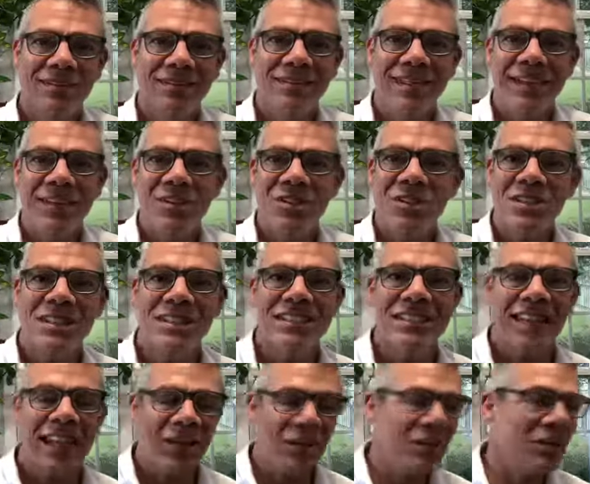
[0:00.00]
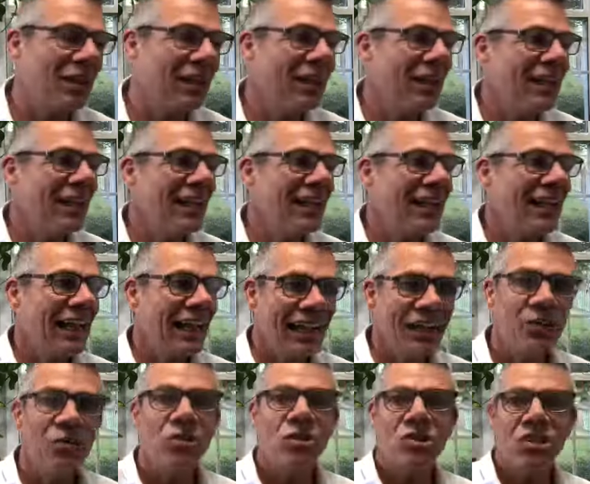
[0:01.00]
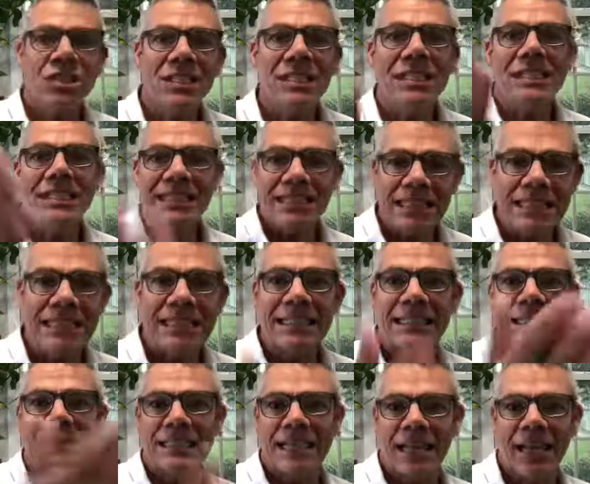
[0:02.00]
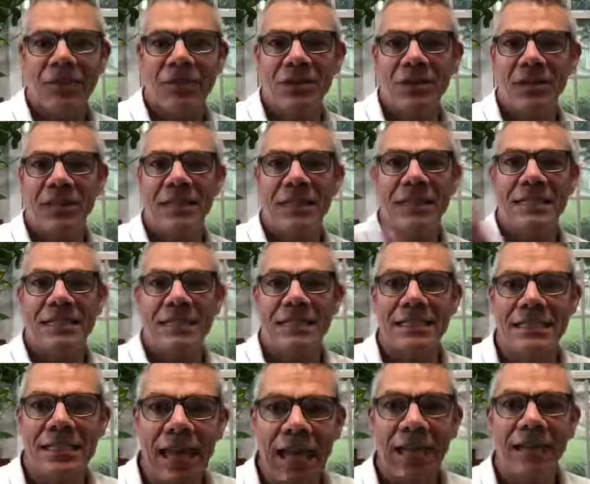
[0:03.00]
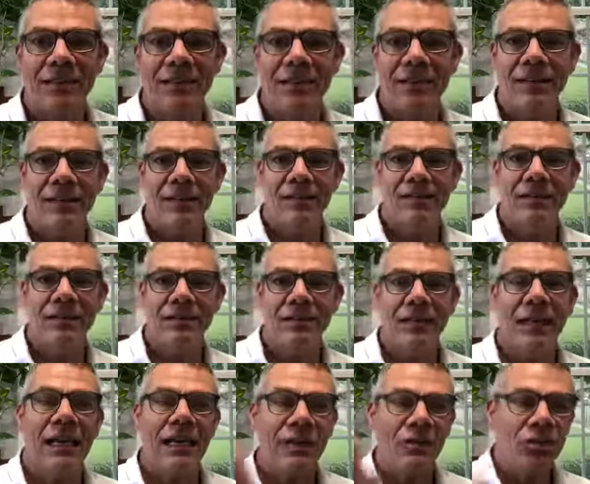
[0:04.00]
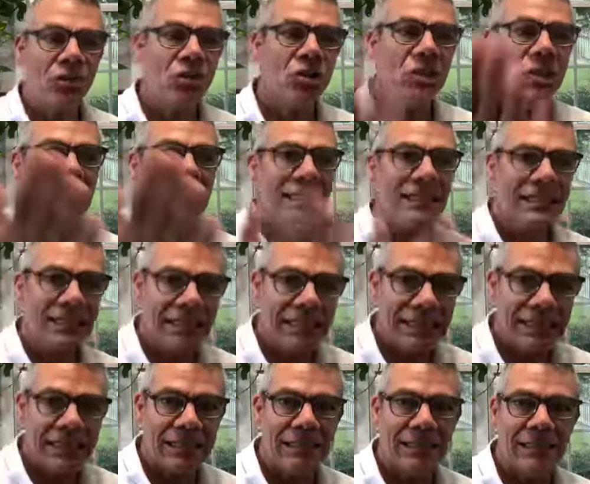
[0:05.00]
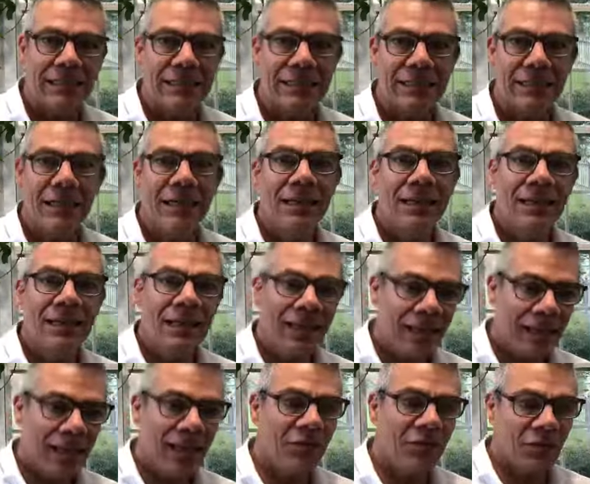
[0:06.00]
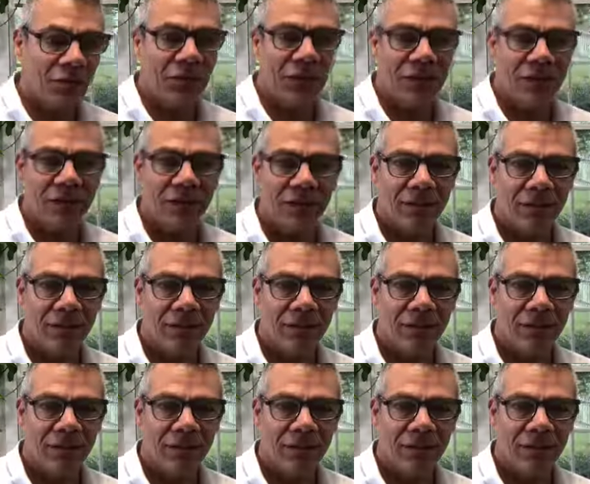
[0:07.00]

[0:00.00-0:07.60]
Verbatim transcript: Energy is everything. Energy is everything. Exactly, Kelly. Energy is everything.